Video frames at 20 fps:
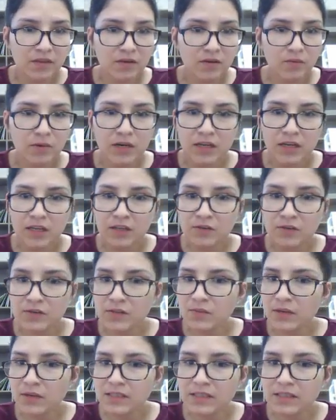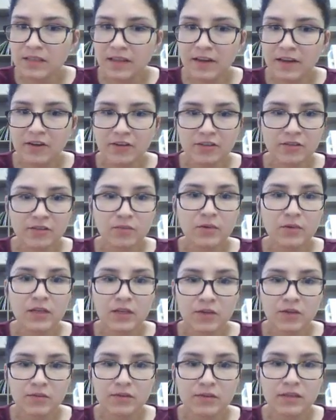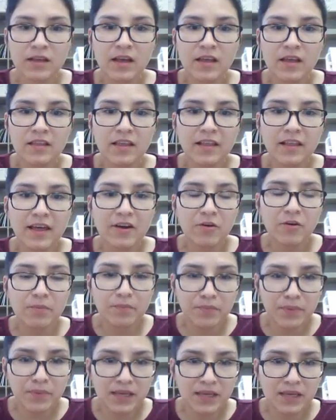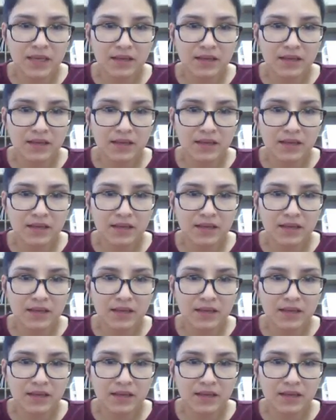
We didn't use the rest of the letters. We used the letter B.